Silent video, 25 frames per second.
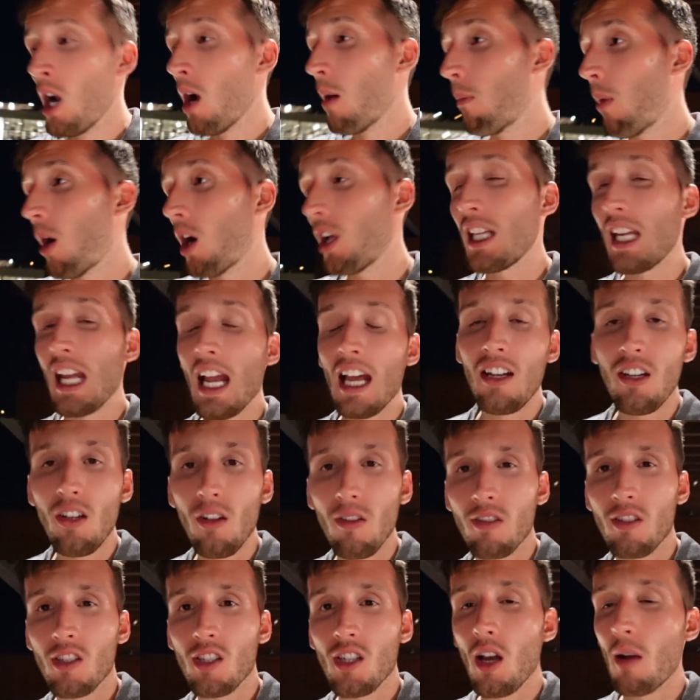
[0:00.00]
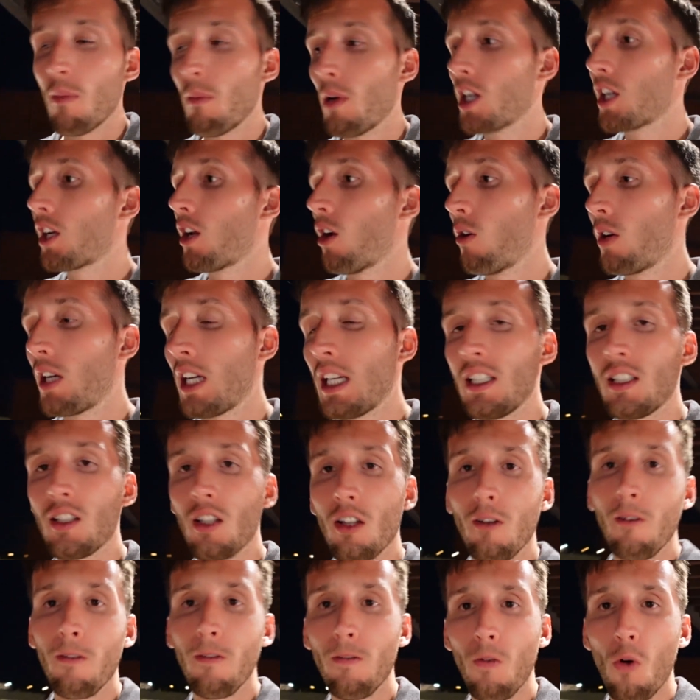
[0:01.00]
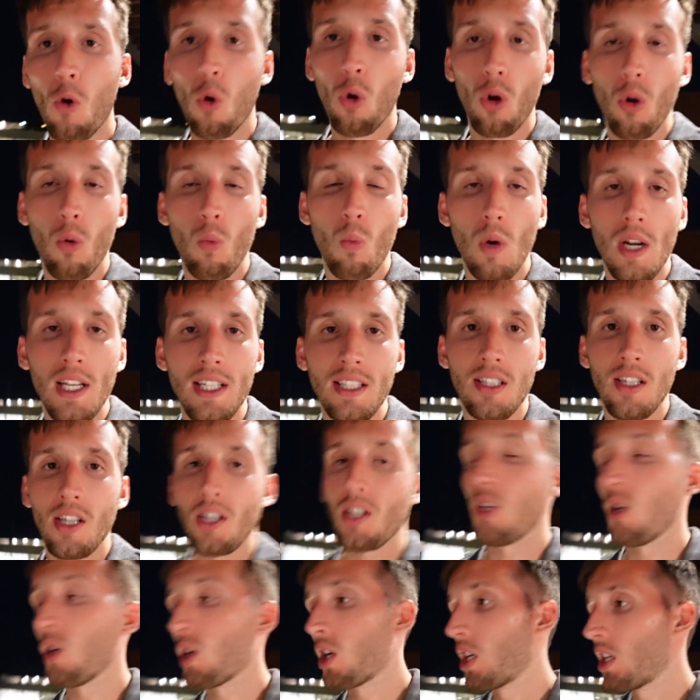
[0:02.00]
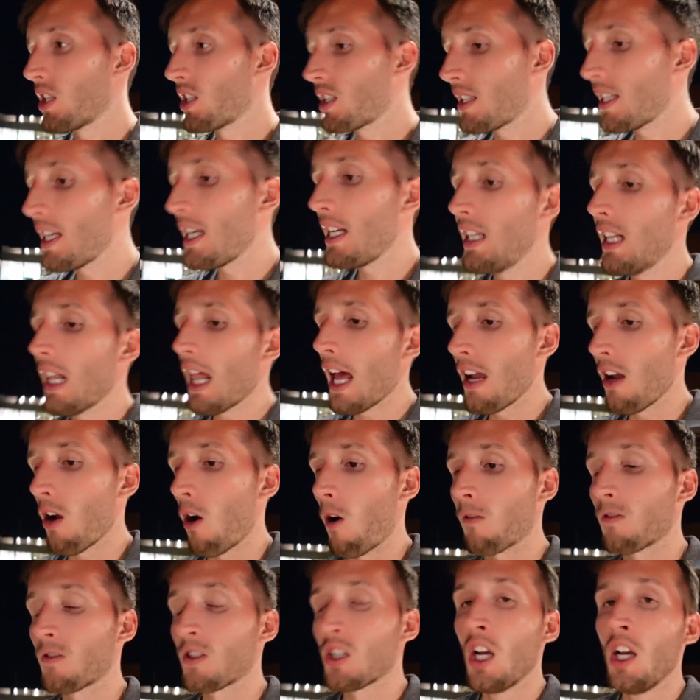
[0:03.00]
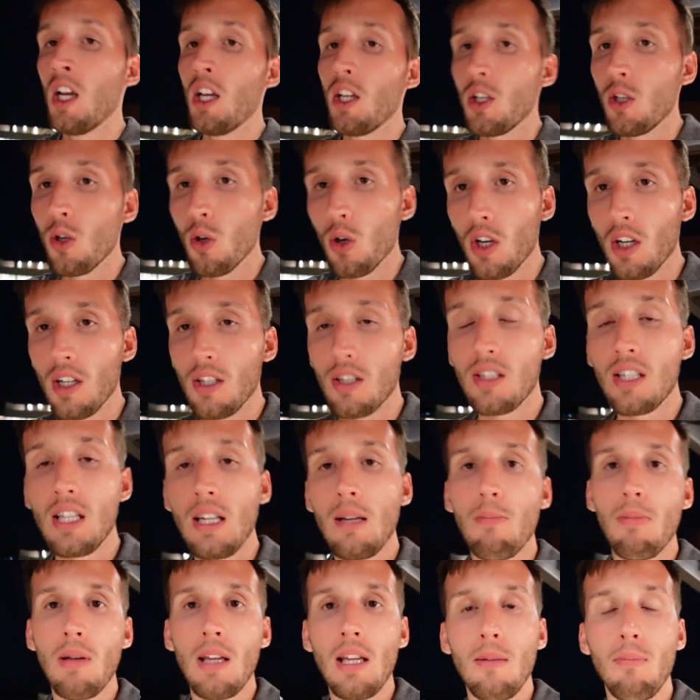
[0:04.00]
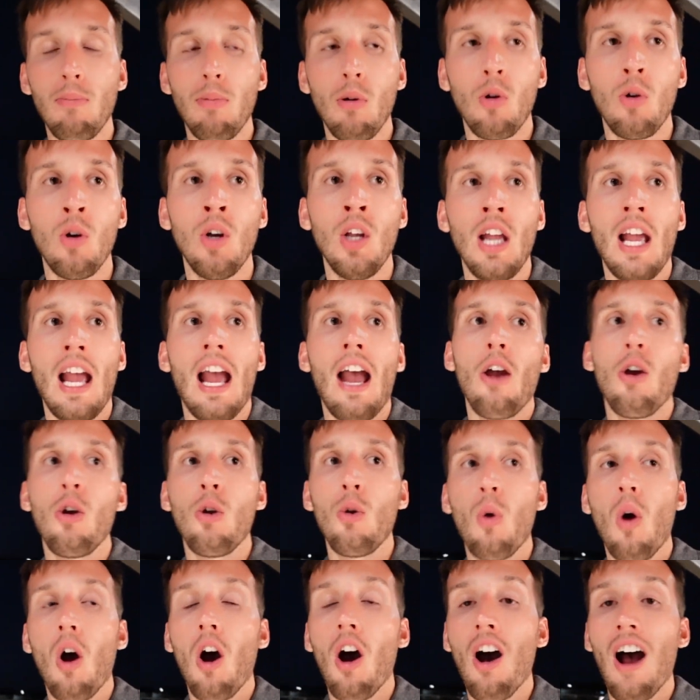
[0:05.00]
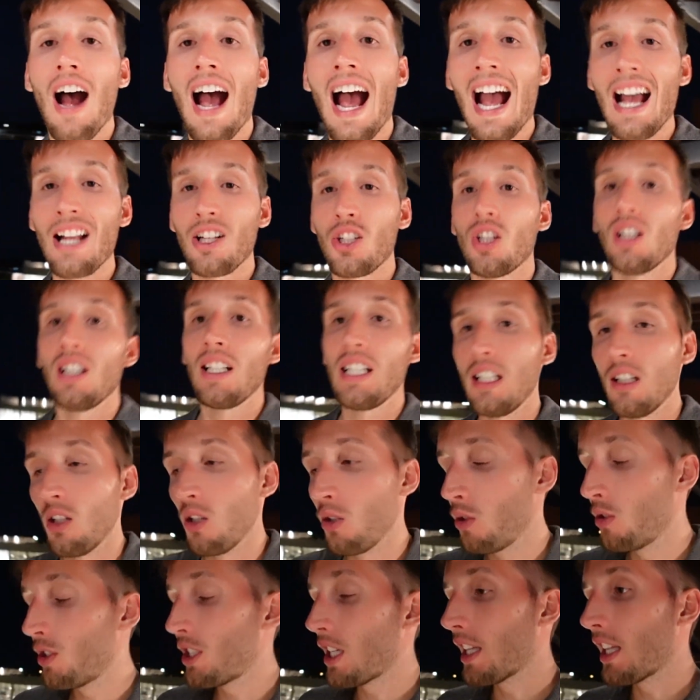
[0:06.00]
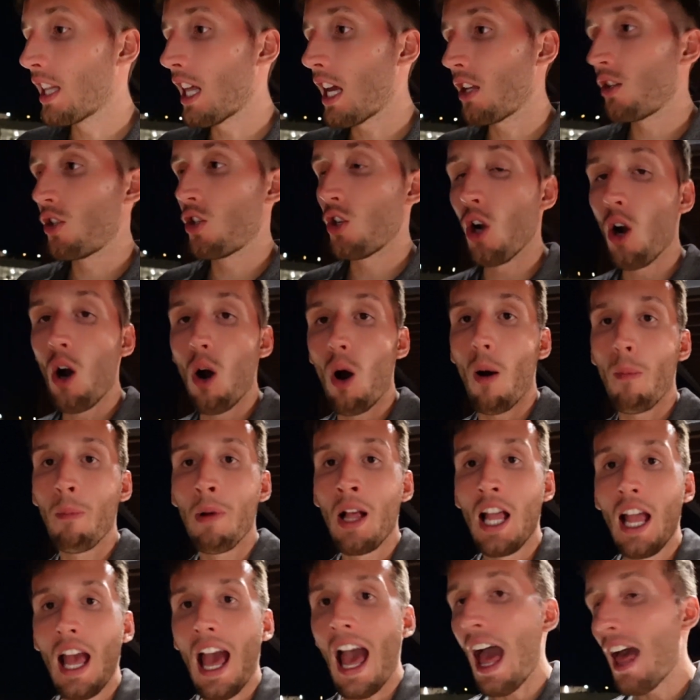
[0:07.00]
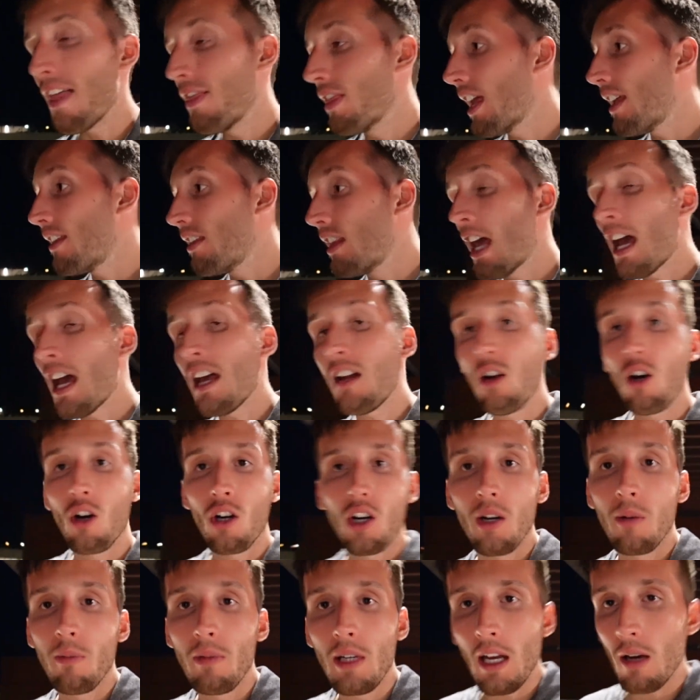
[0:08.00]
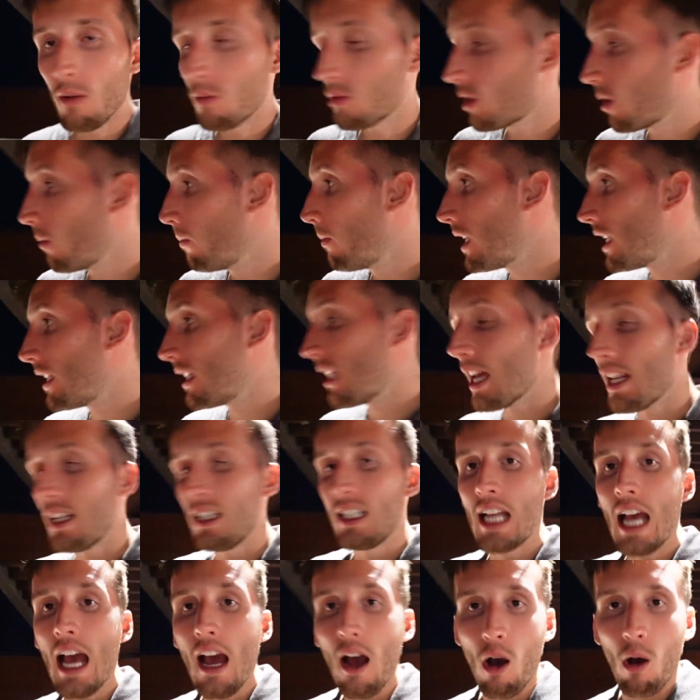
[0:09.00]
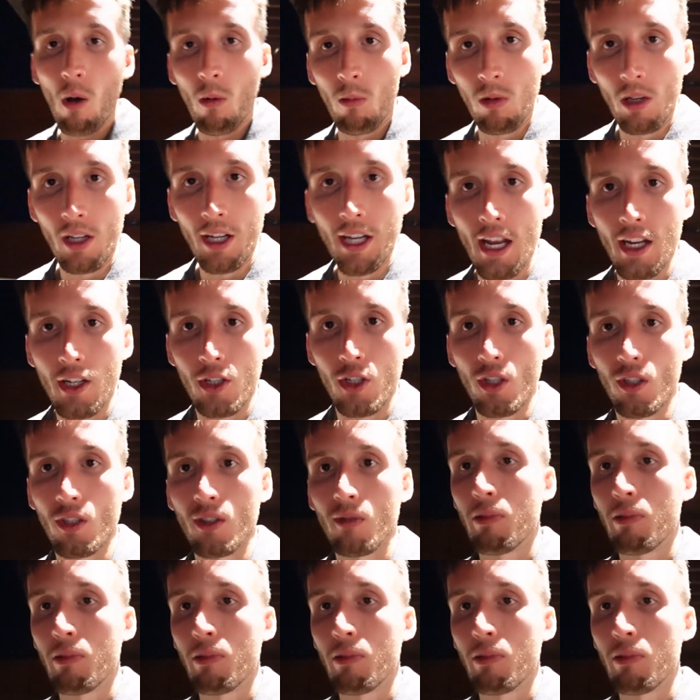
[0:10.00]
by the end of summer going into the fall and winter. You're going to see layoffs. You're going to see people who are actually losing their job, and then they're not going to be able to meet their debt obligations